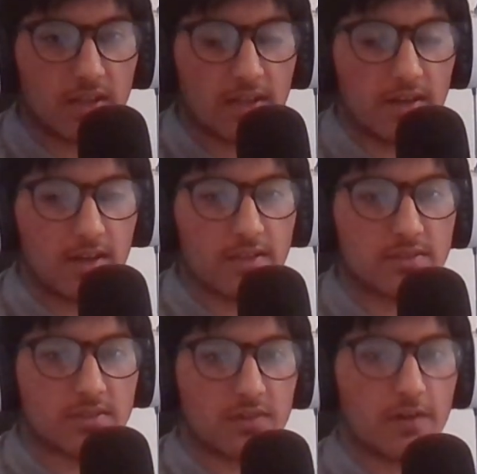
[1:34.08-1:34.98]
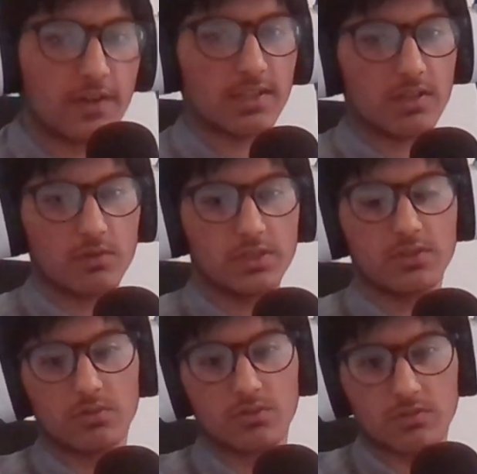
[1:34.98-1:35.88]
unless, greater than or
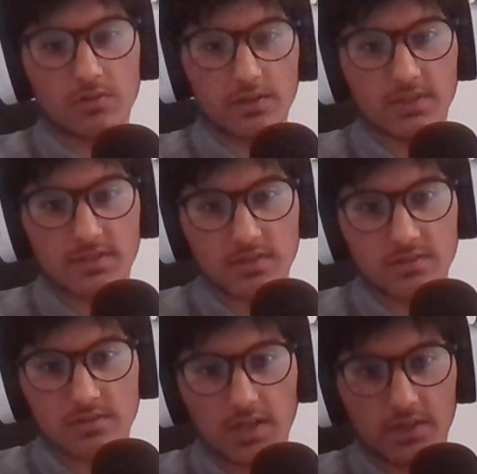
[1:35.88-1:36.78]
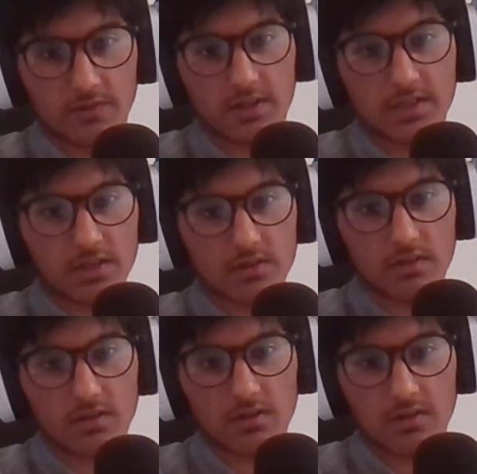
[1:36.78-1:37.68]
equal, sorry, this is, yeah, greater than,
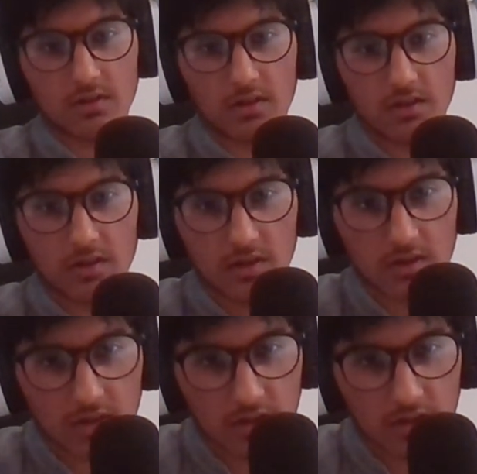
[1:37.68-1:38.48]
uh,